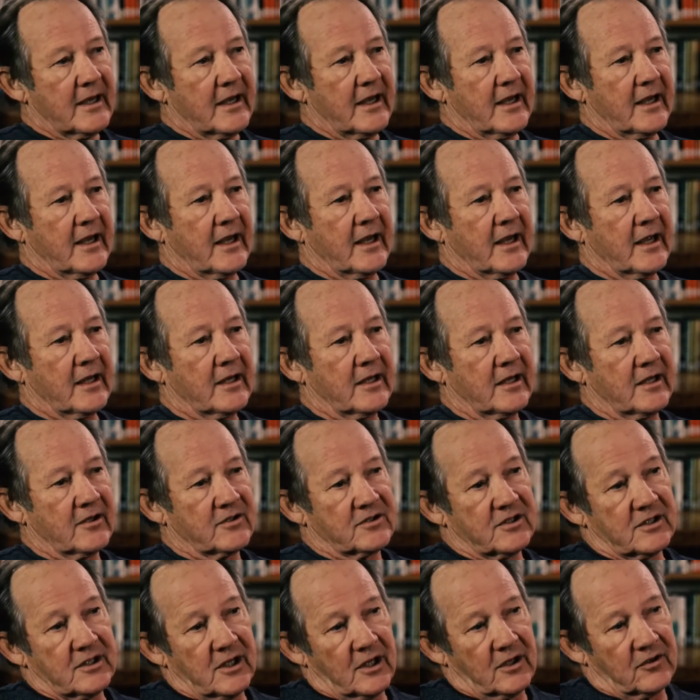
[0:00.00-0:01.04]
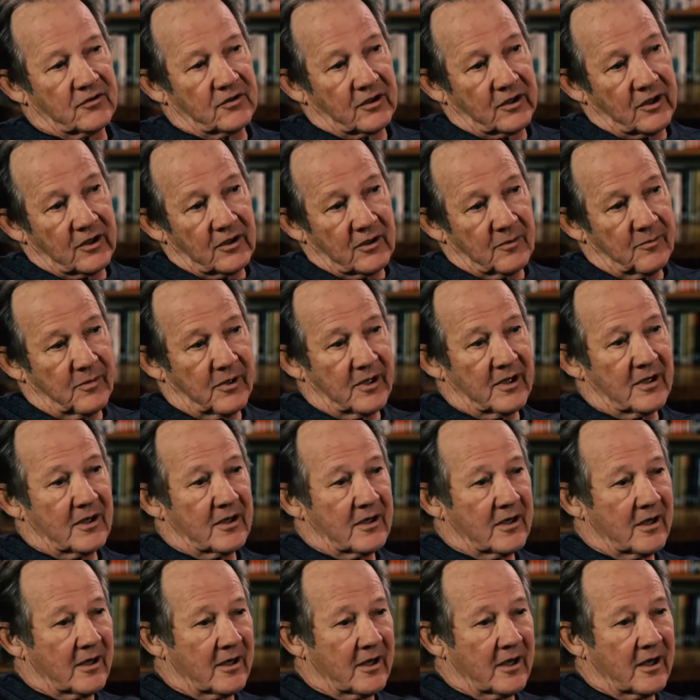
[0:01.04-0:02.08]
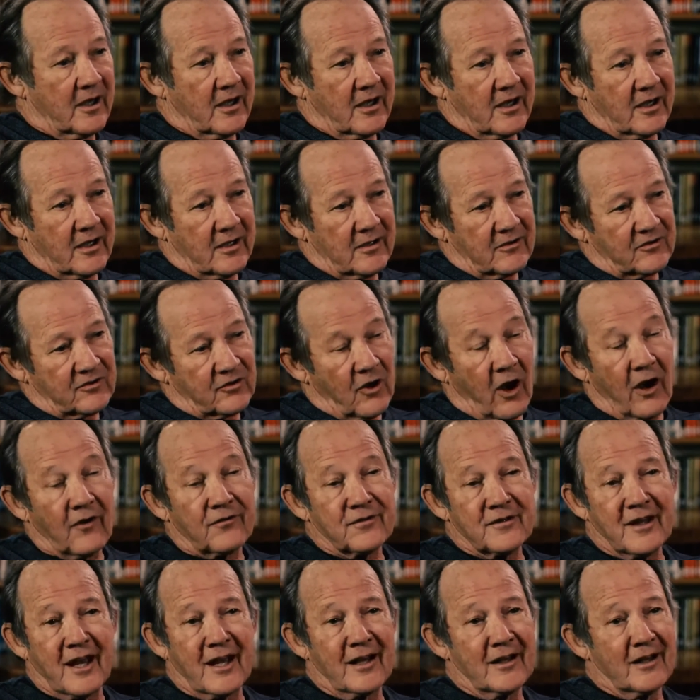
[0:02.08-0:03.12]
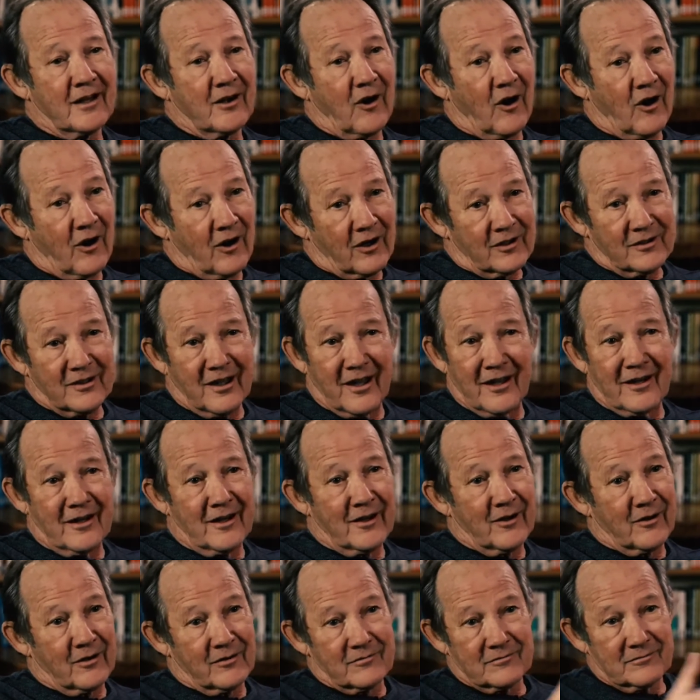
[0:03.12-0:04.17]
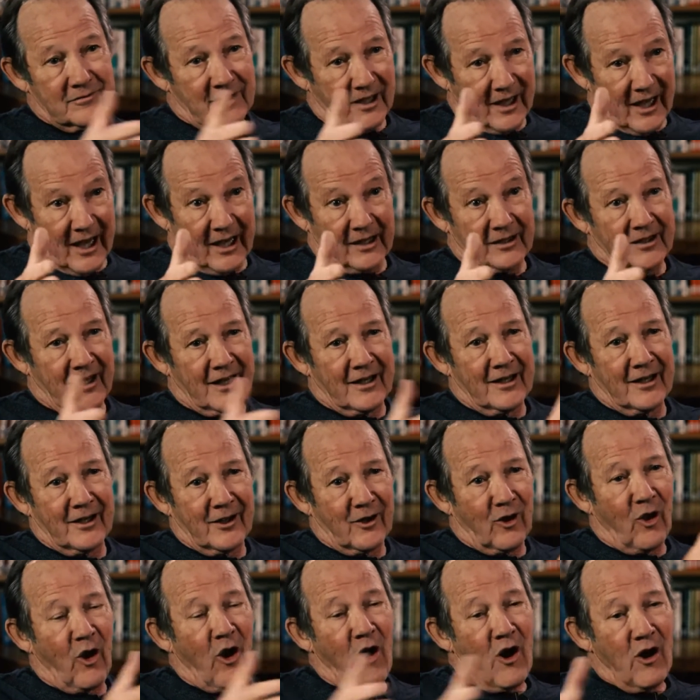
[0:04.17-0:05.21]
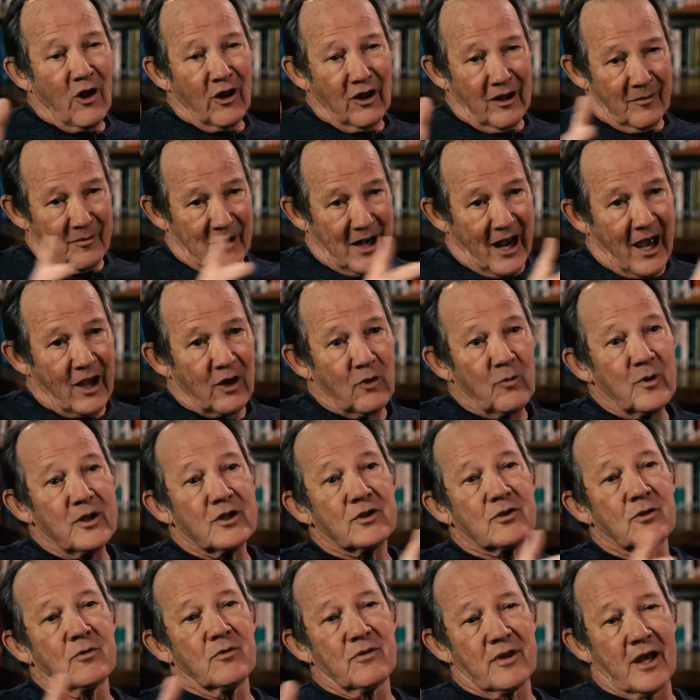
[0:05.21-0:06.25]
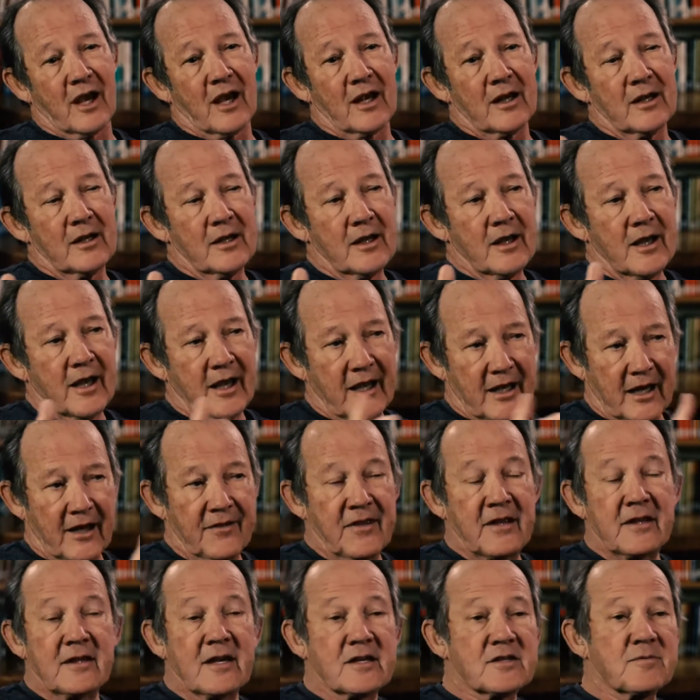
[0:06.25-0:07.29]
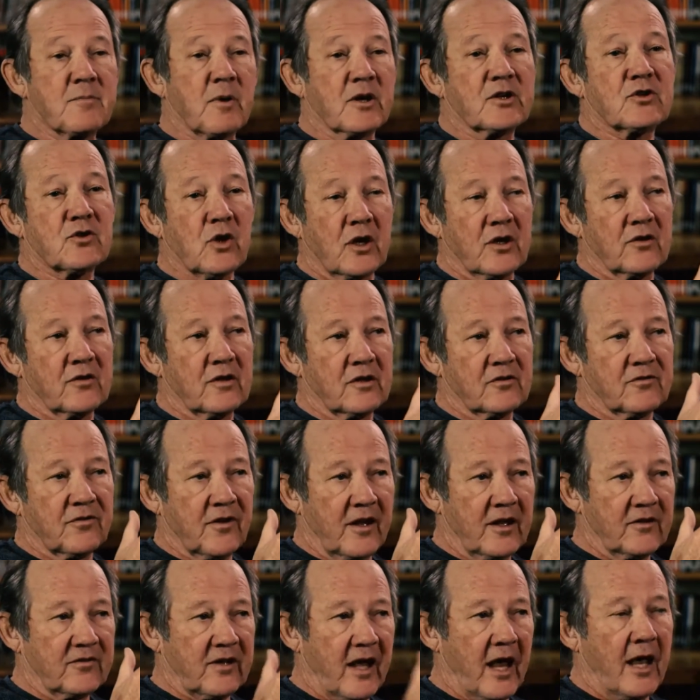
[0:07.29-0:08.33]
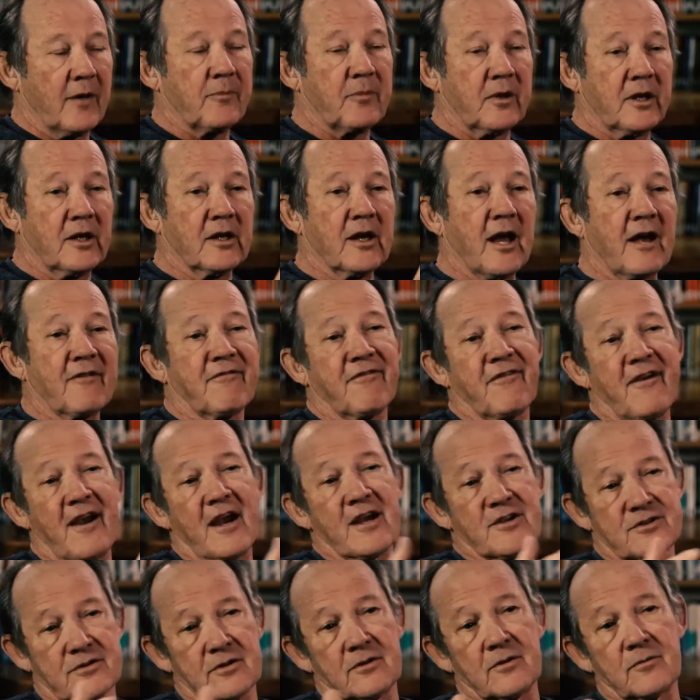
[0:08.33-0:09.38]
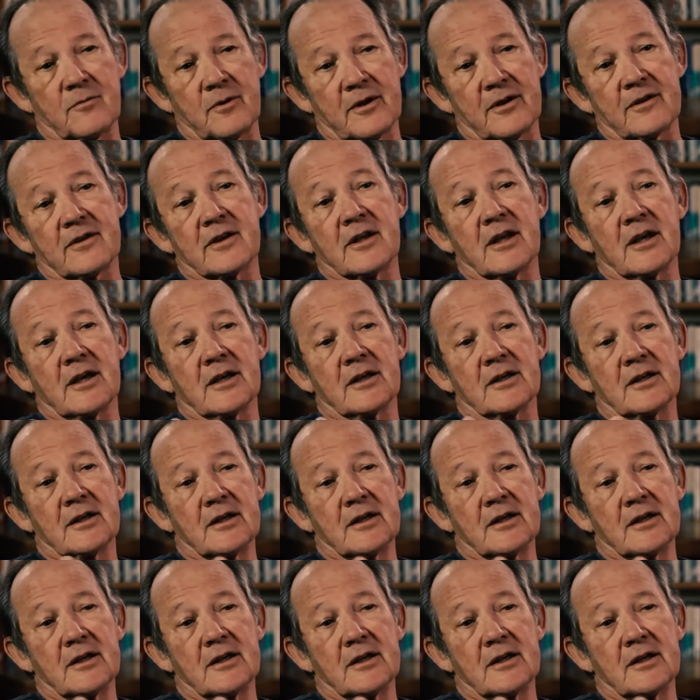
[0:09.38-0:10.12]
And is it going to be a soft landing, a hard landing, or a landing at all? I mean, how do we do that? Right. And I think that's it's happening a lot faster than we think.